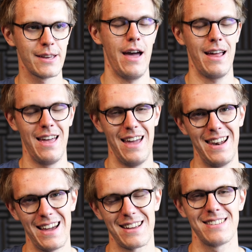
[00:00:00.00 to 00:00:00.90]
And
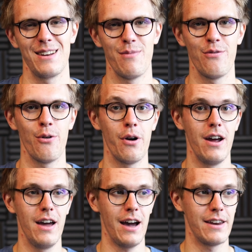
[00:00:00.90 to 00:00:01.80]
like I said before,
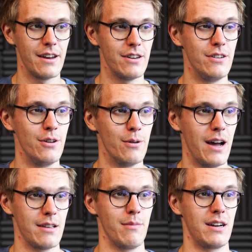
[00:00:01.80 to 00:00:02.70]
I didn't do
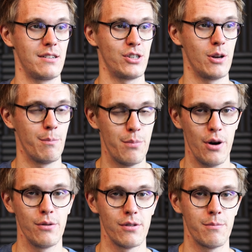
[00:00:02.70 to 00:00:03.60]
as much
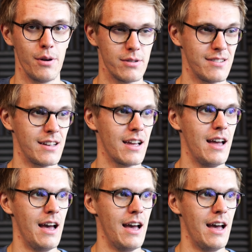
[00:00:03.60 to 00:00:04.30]
post-processing